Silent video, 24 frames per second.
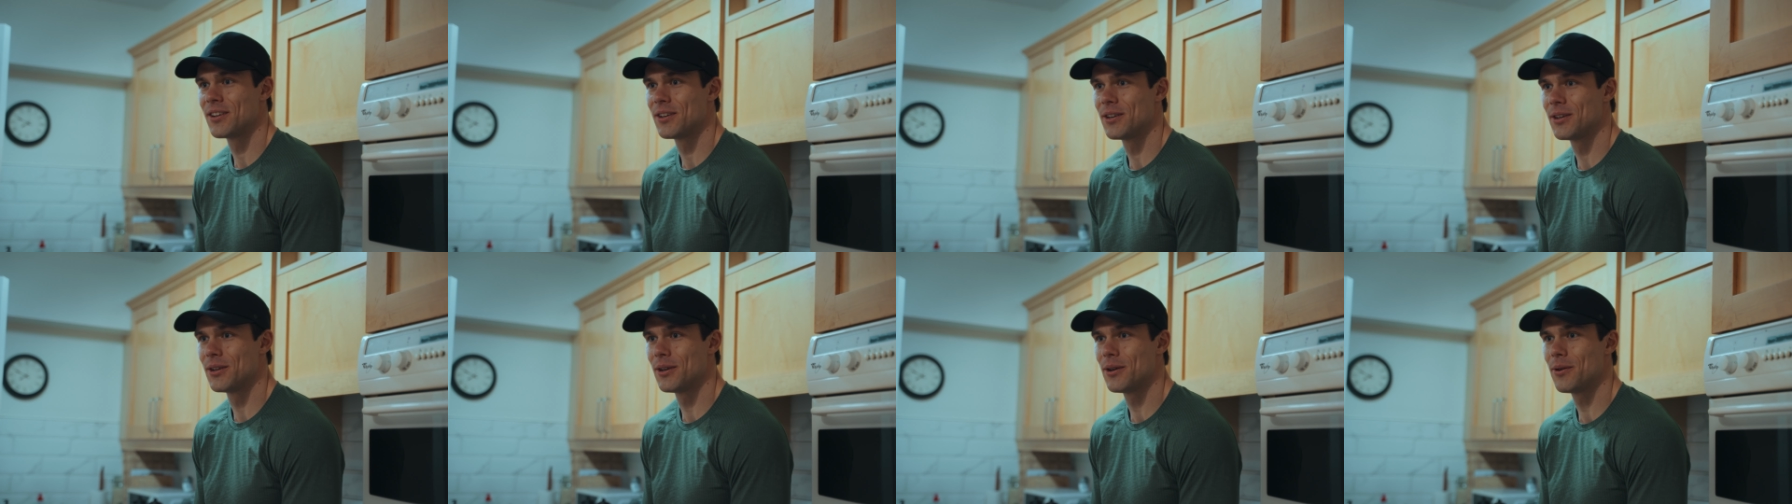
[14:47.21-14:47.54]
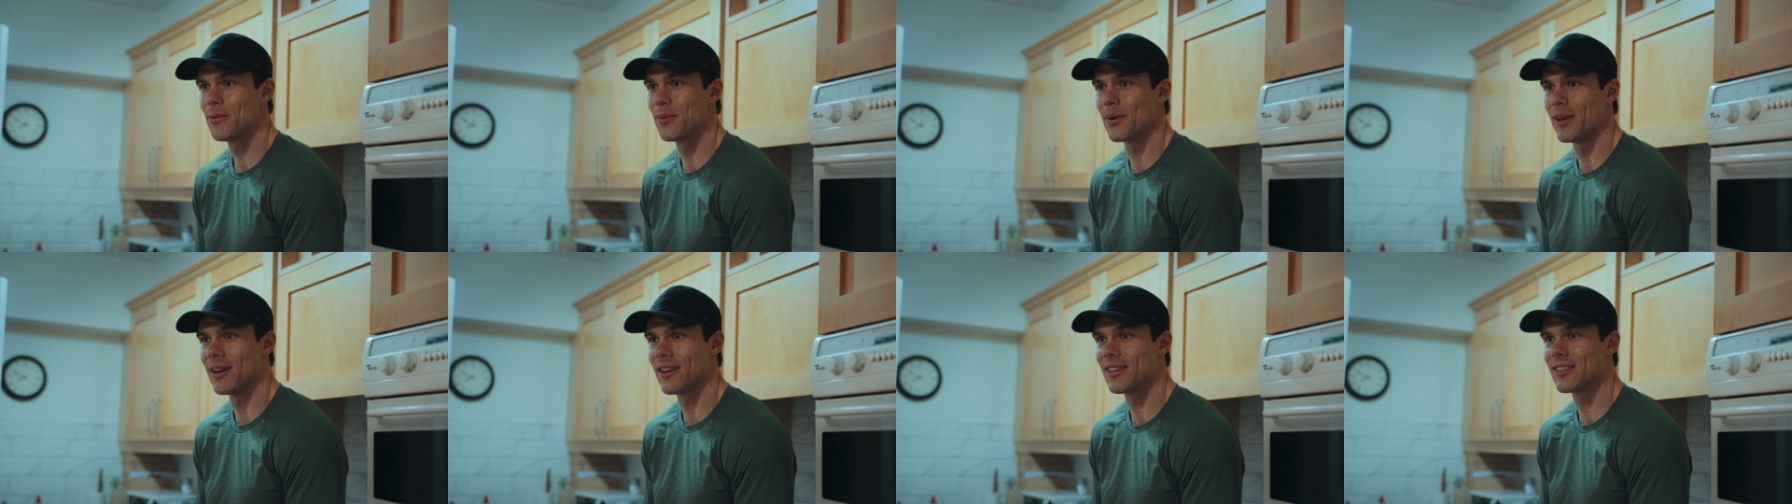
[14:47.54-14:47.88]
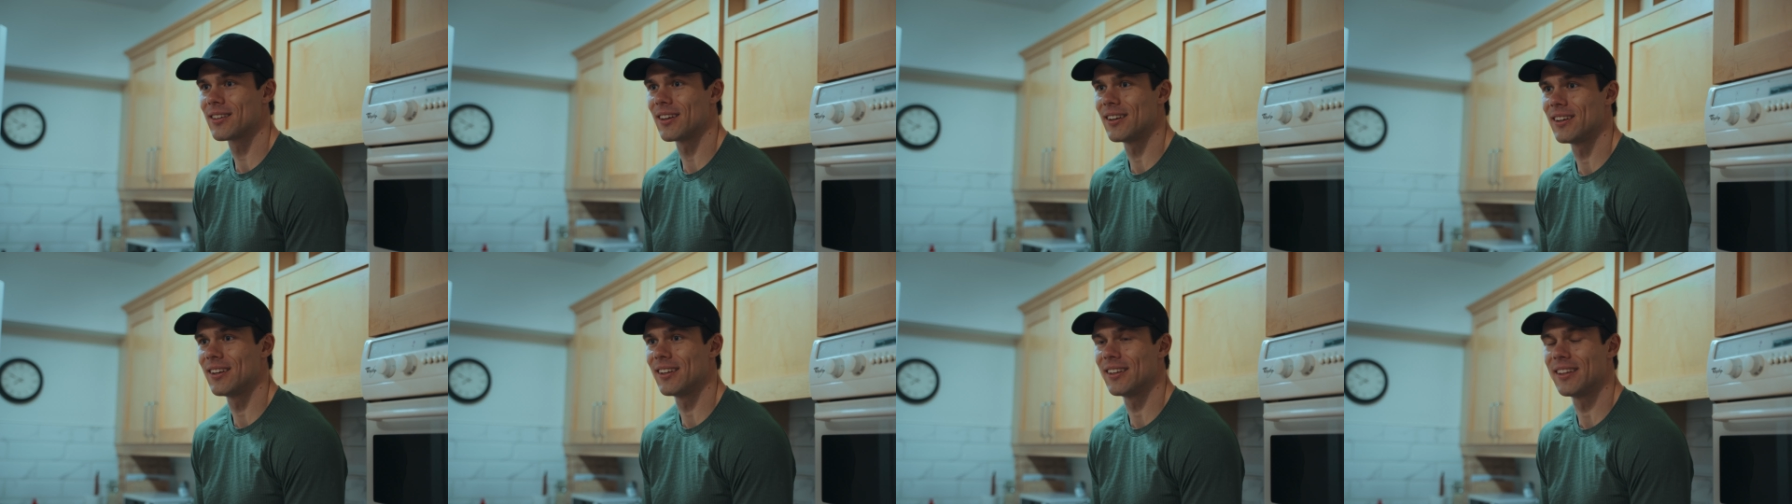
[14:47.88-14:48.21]
two
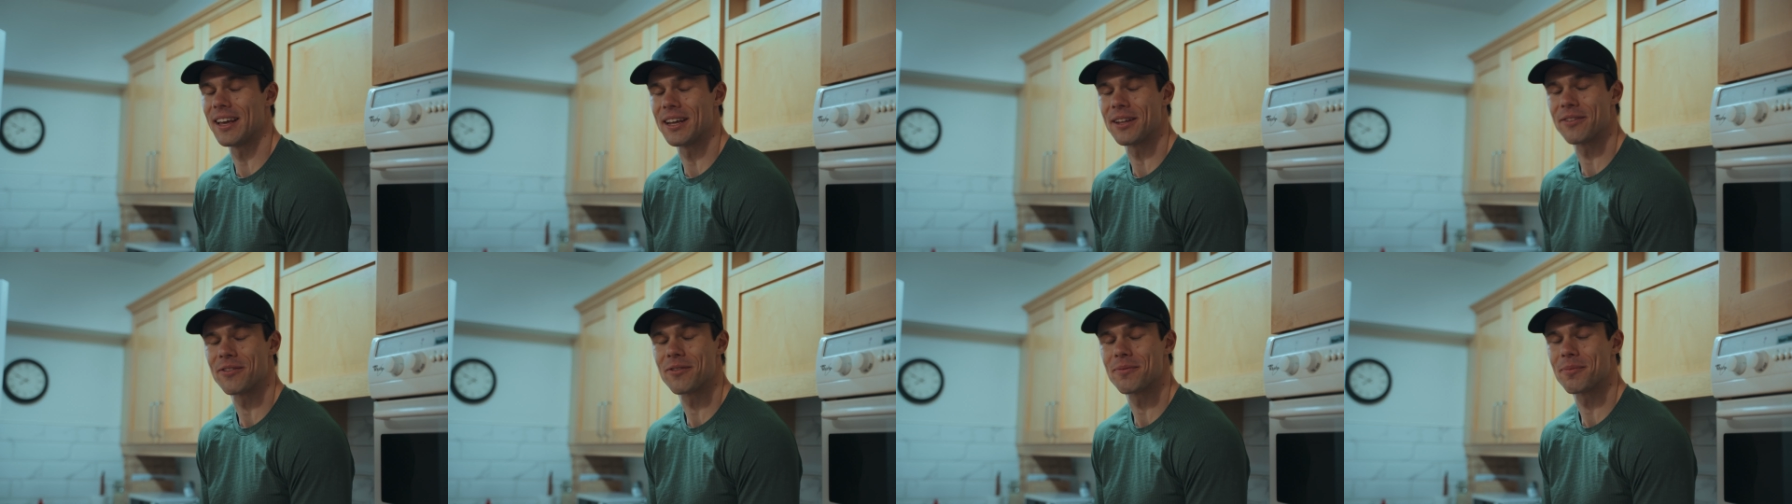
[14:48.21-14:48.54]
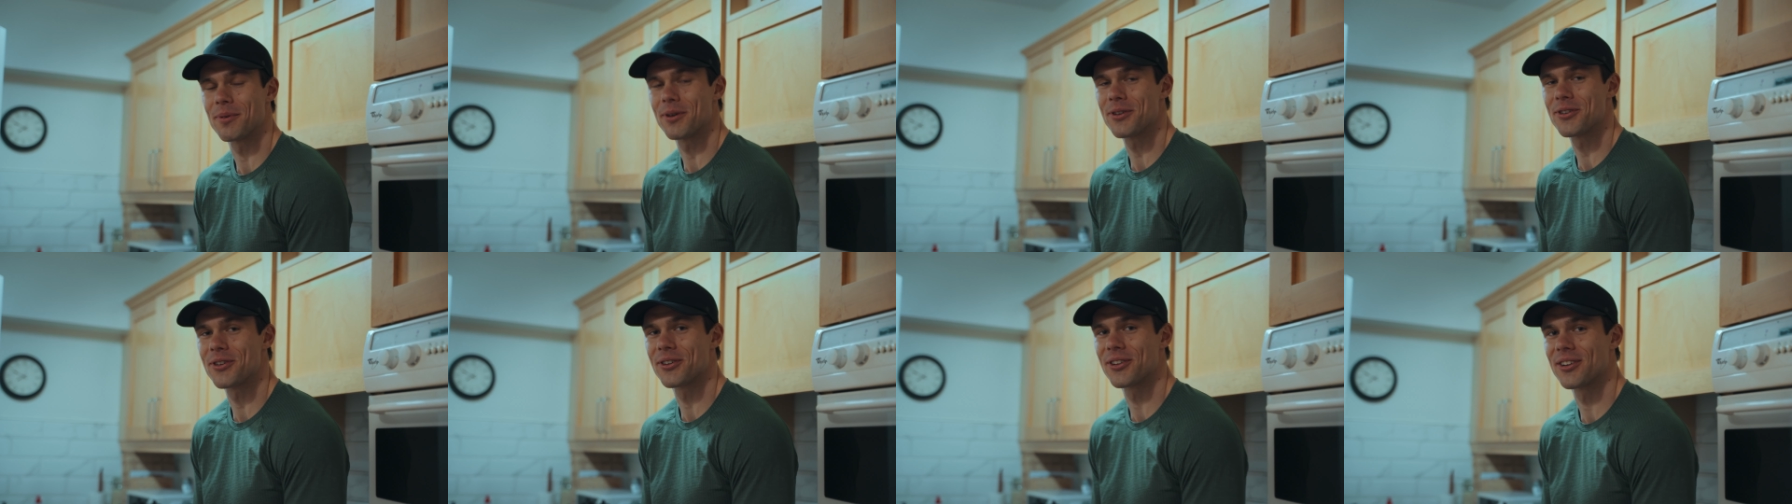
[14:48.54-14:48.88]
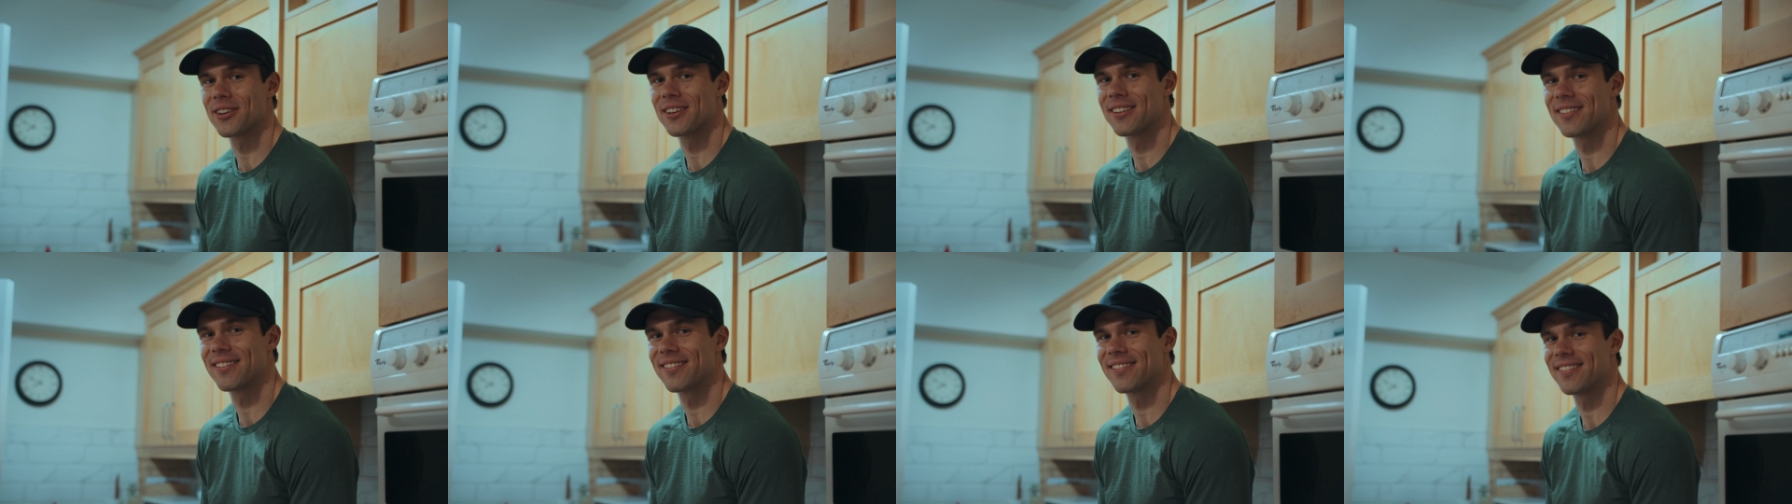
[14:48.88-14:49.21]
weeks until the end of the project.
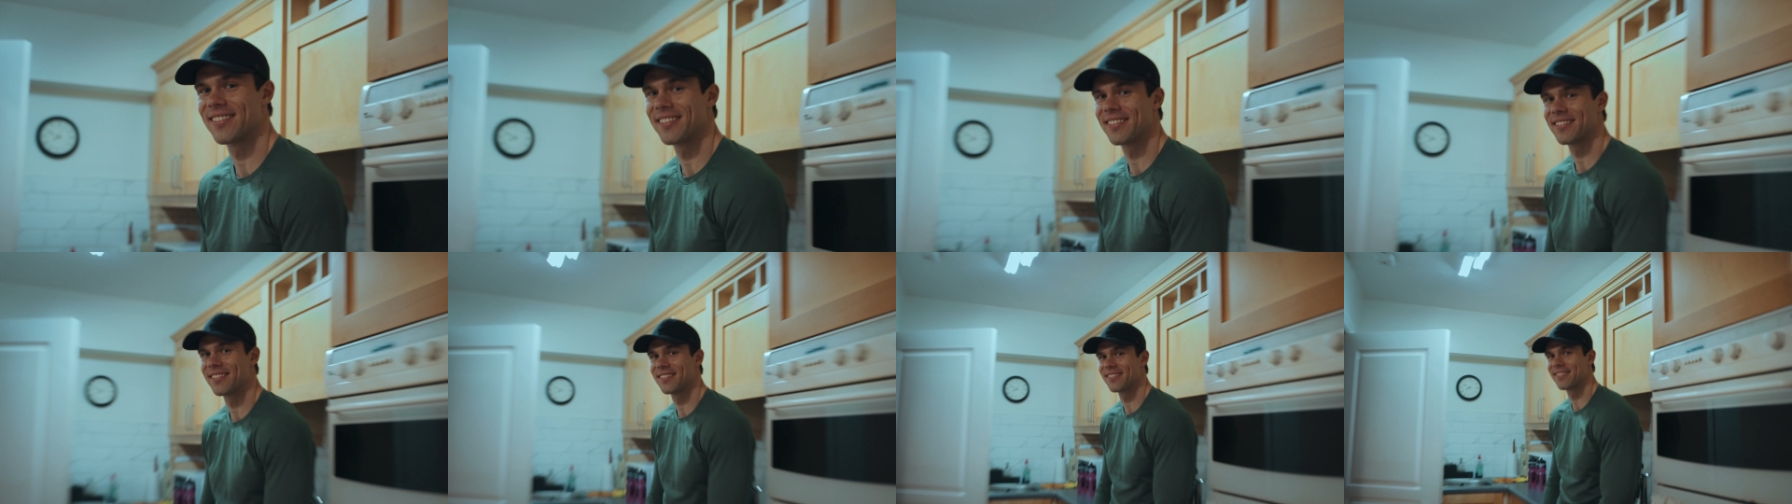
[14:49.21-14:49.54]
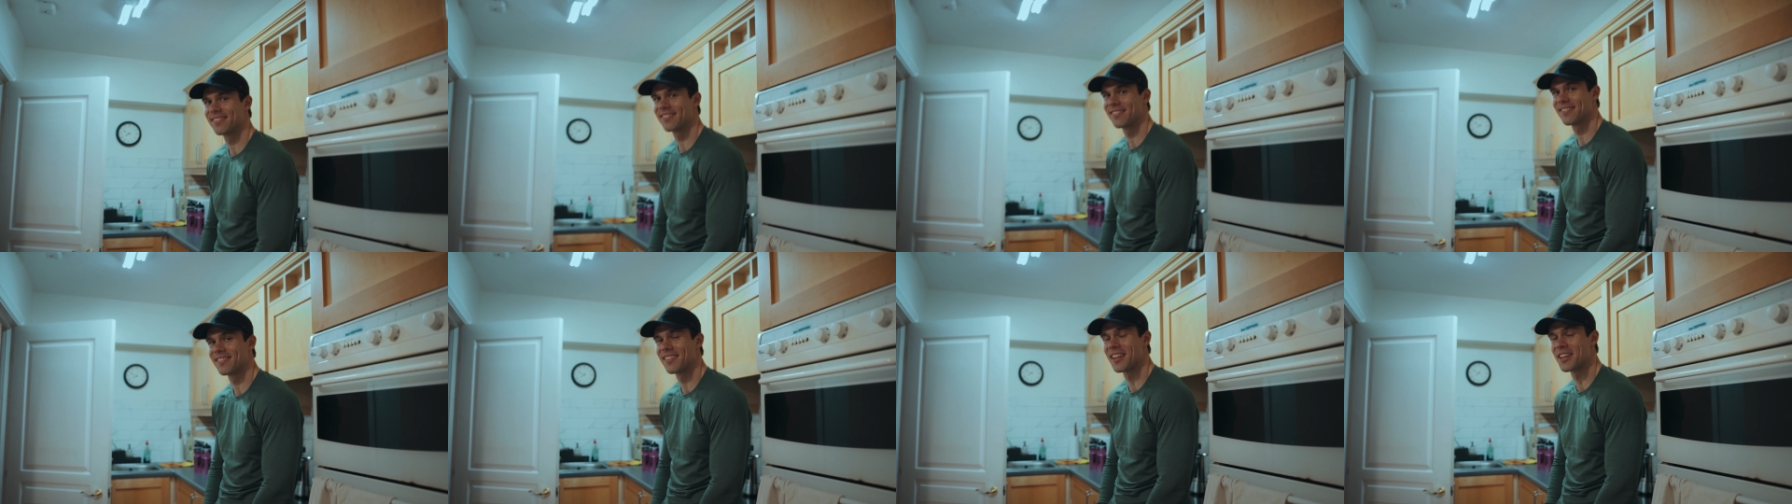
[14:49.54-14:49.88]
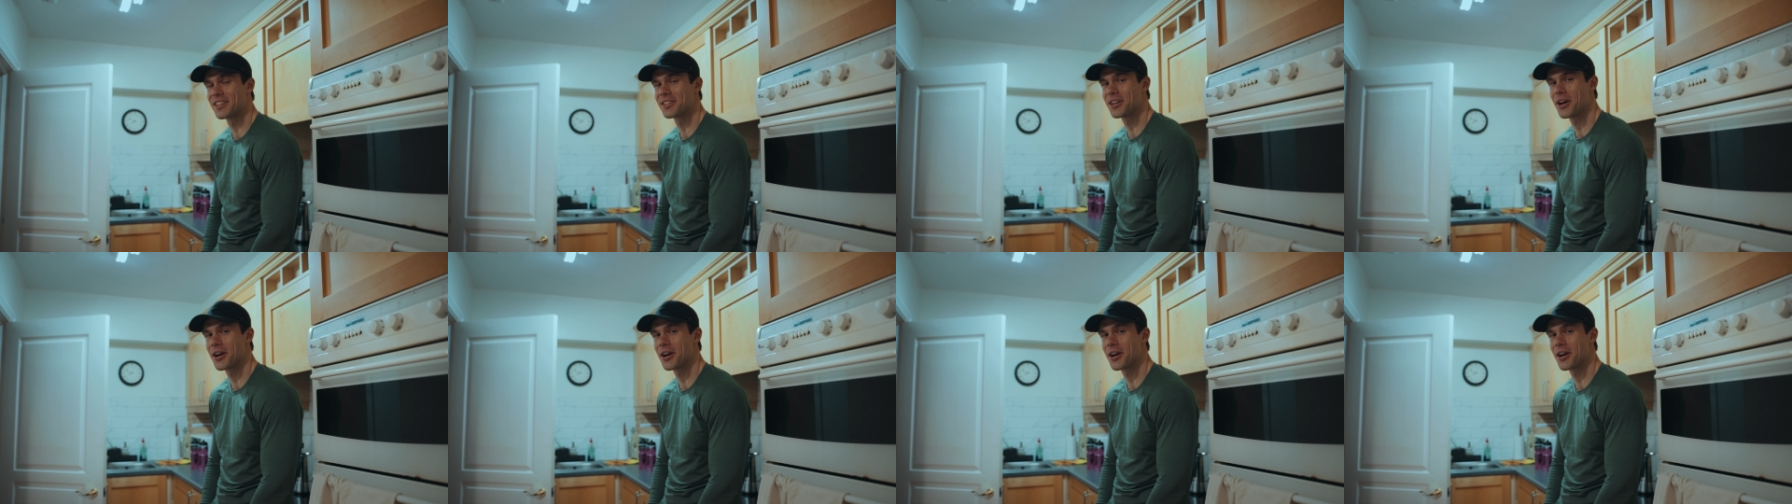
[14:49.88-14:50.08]
Let's